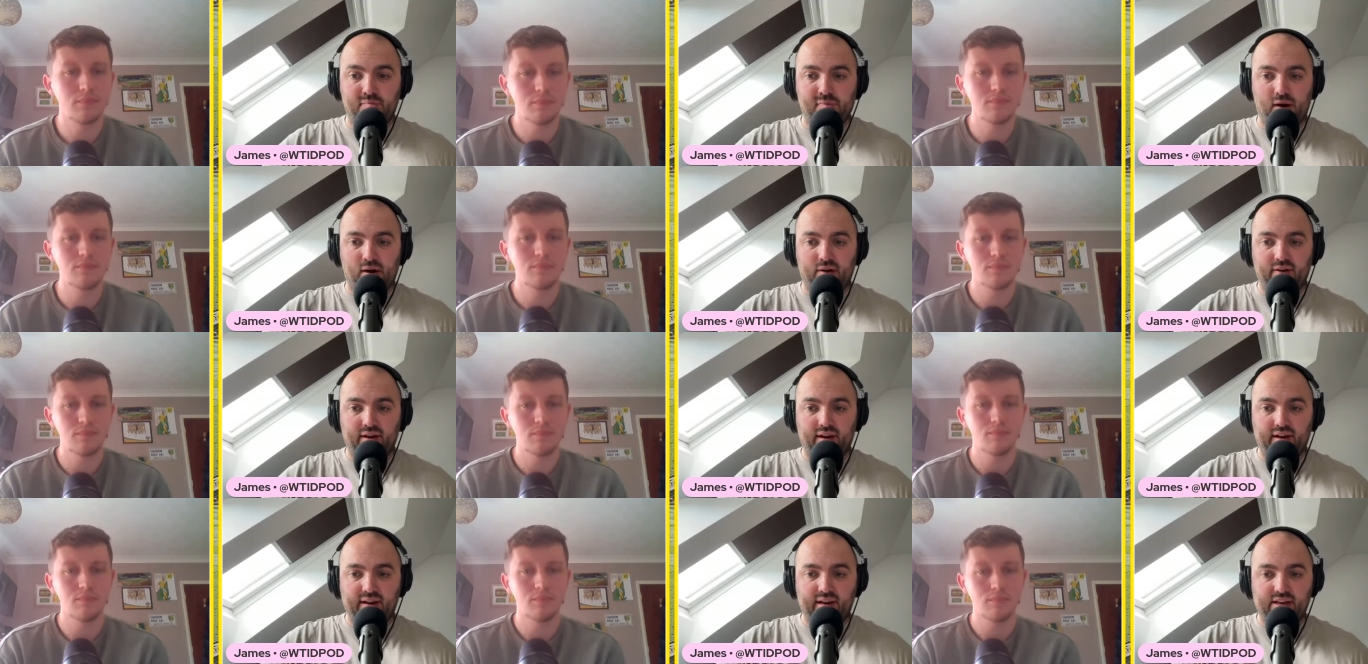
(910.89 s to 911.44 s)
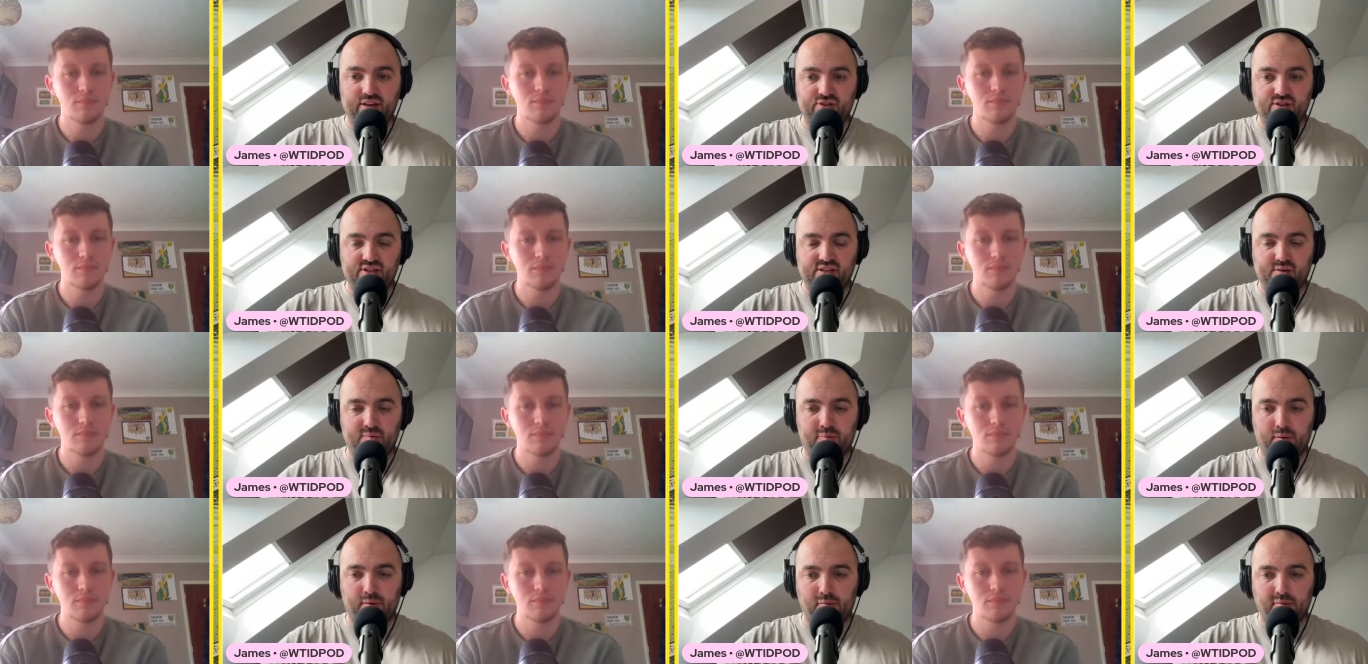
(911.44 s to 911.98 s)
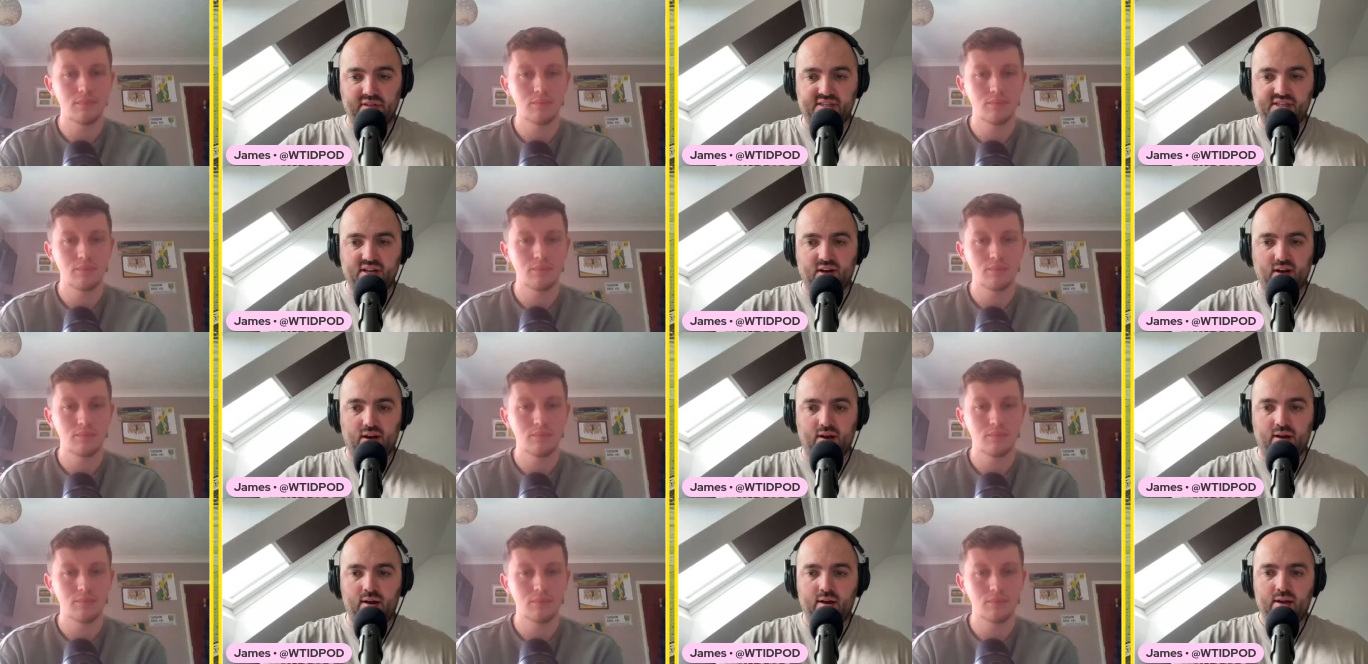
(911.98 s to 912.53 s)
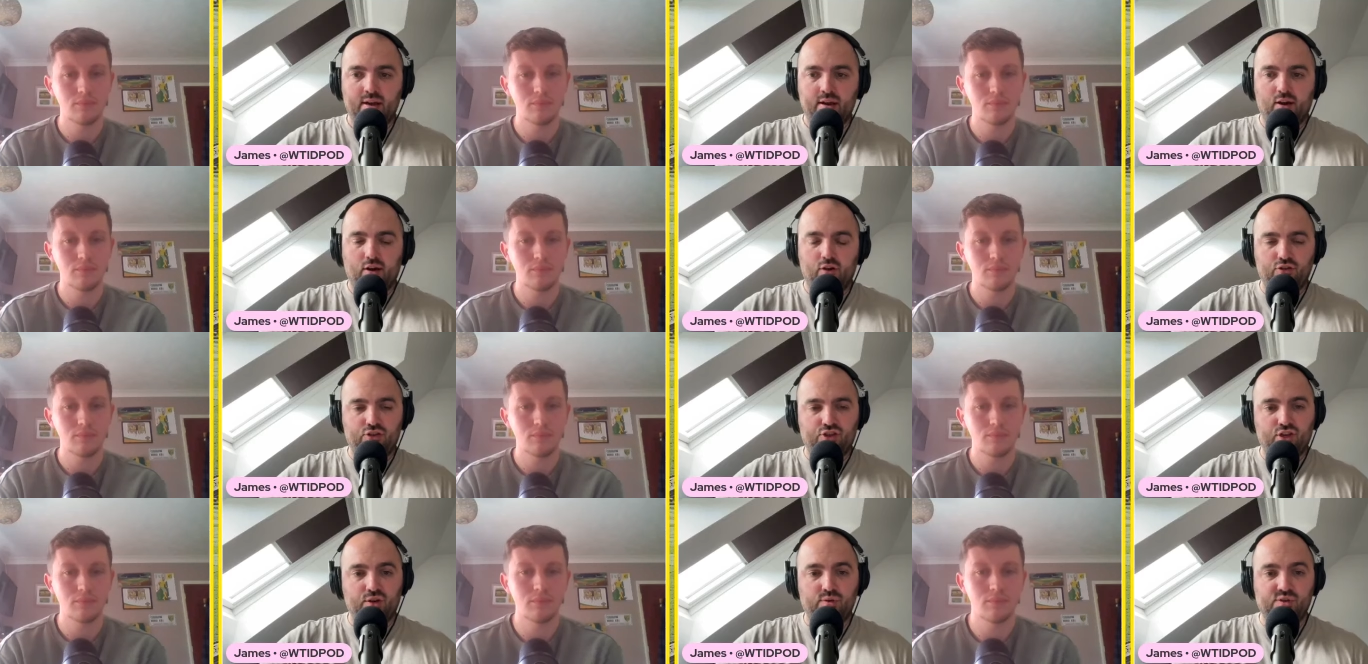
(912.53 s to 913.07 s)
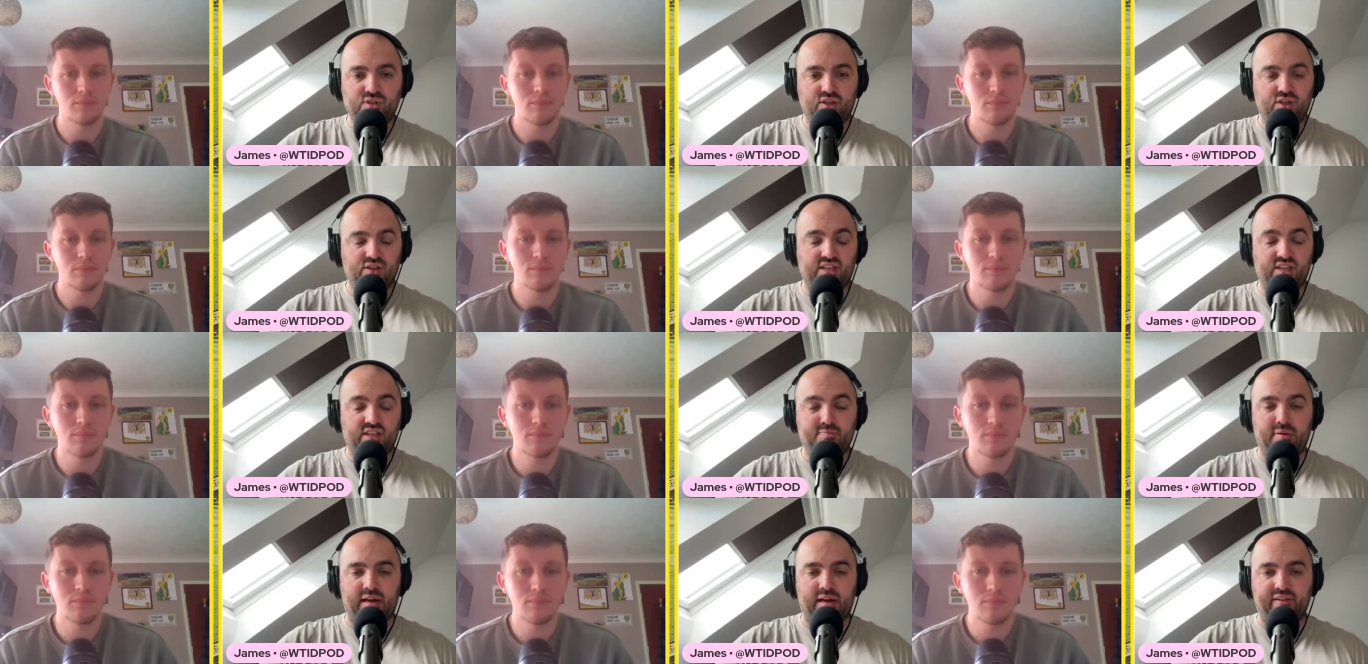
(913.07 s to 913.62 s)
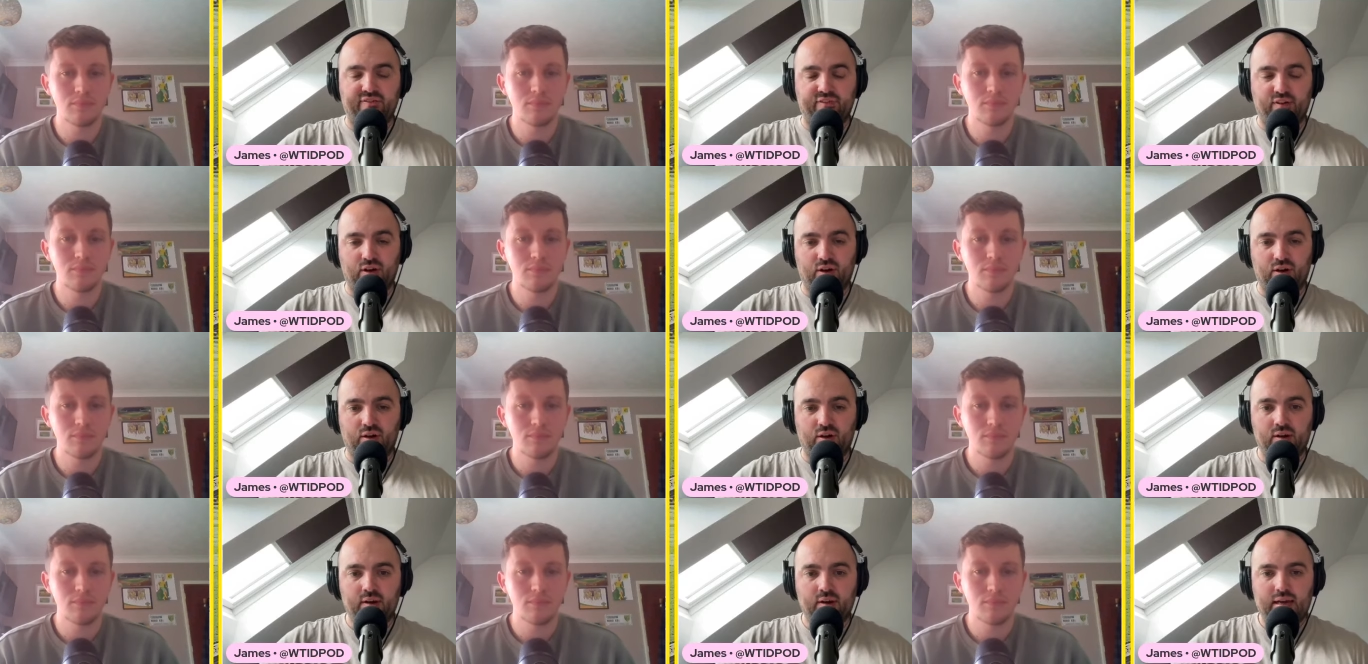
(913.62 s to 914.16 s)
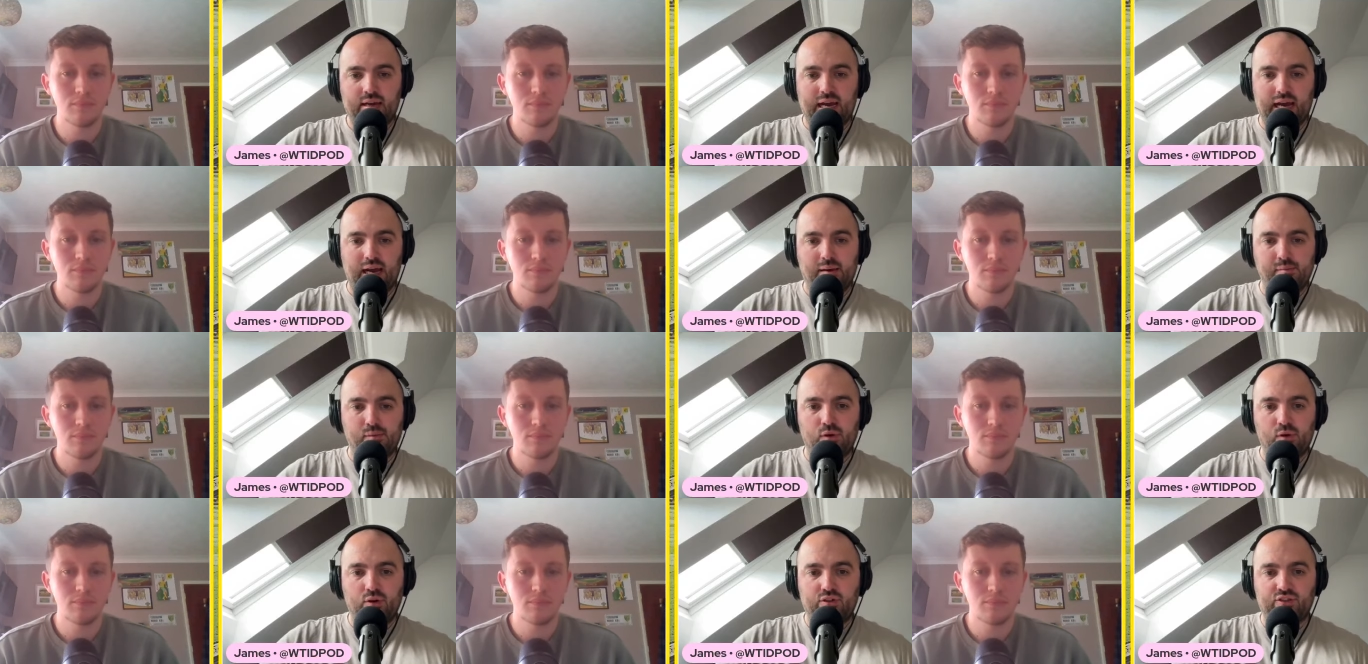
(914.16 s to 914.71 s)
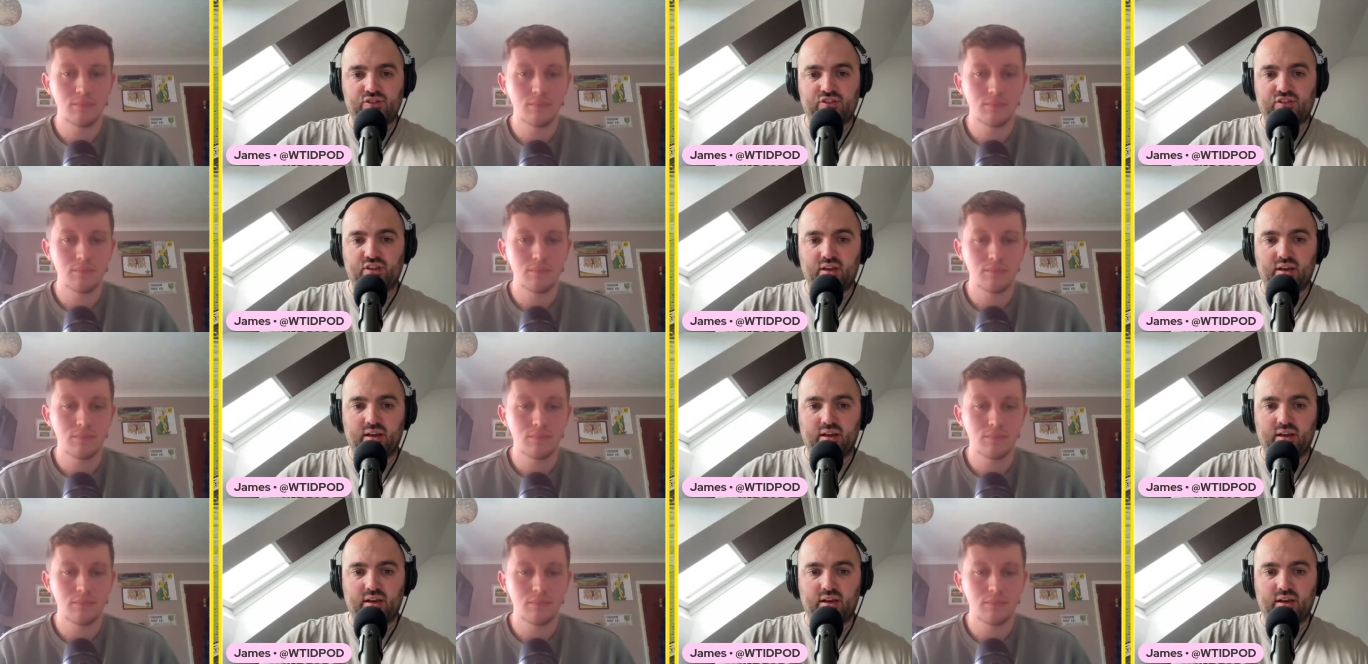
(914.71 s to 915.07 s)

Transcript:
Speaker 1: barring any injuries, he'll probably start on Tuesday because he's by far our most